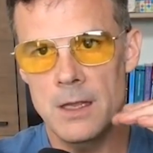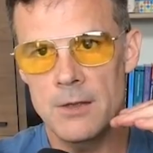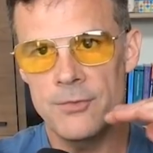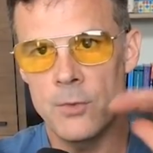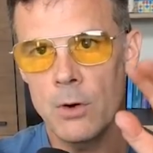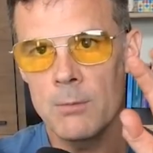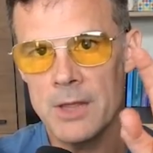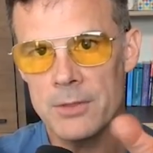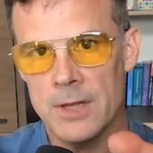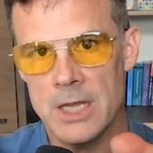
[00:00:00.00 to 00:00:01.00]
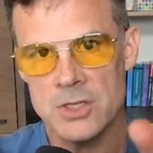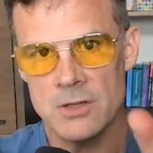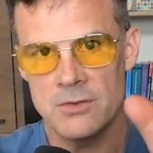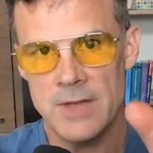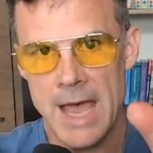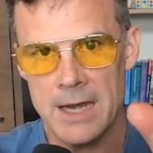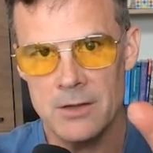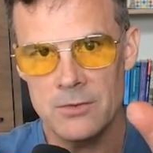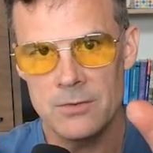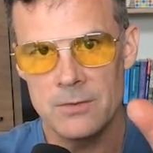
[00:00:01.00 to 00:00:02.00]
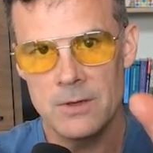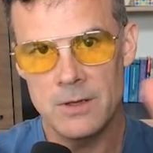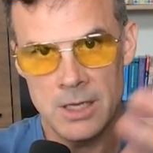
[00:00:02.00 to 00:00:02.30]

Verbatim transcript: if your methylation status,